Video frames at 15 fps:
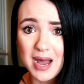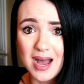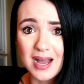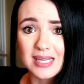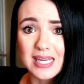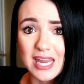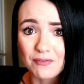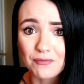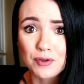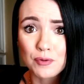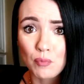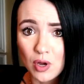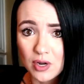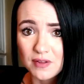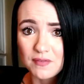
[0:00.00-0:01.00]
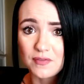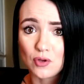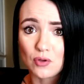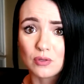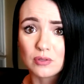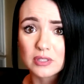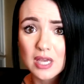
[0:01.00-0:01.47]
behind every one of
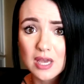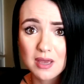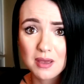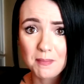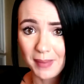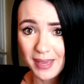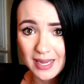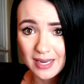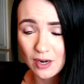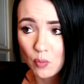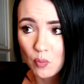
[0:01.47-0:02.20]
those men.